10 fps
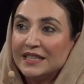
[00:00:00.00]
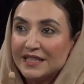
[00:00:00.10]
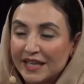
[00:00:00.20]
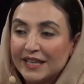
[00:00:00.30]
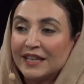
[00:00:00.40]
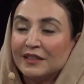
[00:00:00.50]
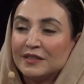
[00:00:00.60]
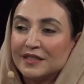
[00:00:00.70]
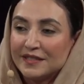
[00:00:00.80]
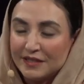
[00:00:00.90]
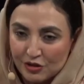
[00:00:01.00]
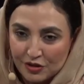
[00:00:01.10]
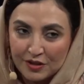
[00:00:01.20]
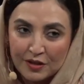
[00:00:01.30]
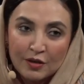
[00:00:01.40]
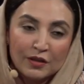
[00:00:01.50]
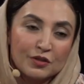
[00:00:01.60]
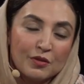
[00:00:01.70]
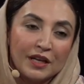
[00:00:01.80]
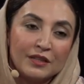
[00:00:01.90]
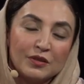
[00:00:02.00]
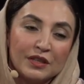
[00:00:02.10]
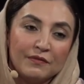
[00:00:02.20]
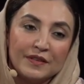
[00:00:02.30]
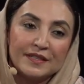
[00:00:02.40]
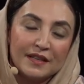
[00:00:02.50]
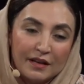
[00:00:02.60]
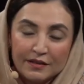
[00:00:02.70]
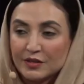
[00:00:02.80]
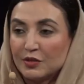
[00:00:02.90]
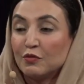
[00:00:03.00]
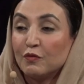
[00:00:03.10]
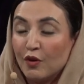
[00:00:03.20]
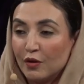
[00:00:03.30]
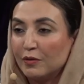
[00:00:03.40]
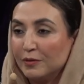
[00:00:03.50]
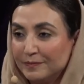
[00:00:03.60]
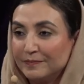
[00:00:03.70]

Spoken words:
taking the decision, not trying to convince others to follow.